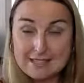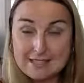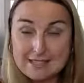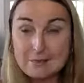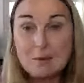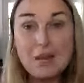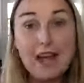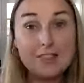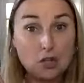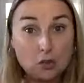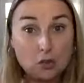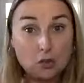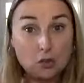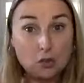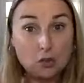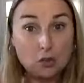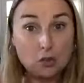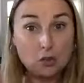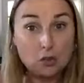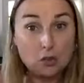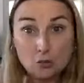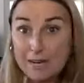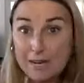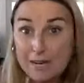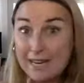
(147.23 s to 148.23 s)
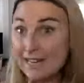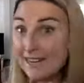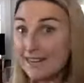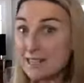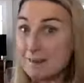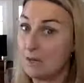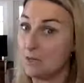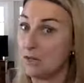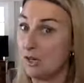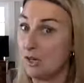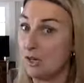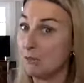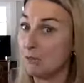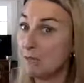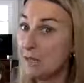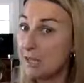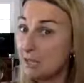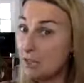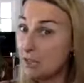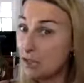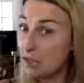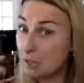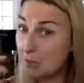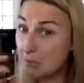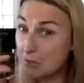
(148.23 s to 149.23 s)
At the green end of the spectrum,
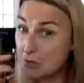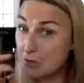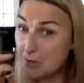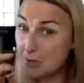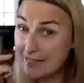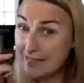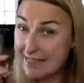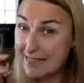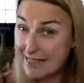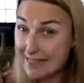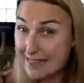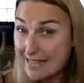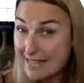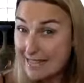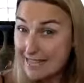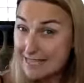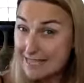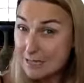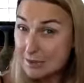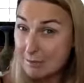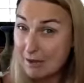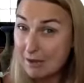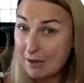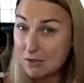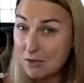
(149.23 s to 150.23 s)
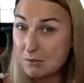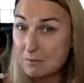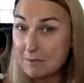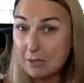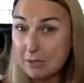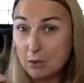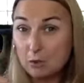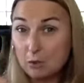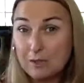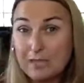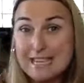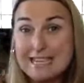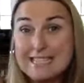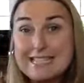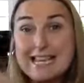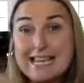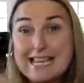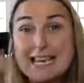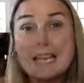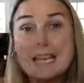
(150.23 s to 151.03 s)
you can do this amount to meet your needs,